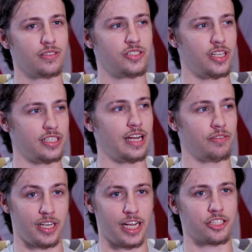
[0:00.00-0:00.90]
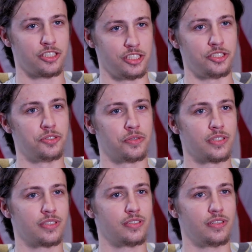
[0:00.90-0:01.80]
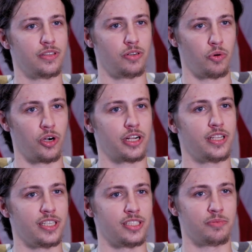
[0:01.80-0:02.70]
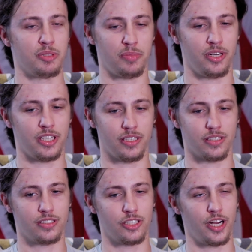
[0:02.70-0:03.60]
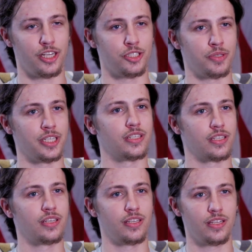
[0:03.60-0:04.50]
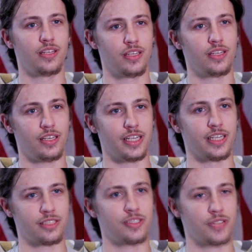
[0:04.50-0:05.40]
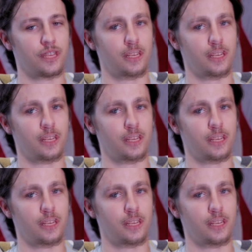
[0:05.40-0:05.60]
sit down and actually do the work that needs to be put in to graduate, I guess so.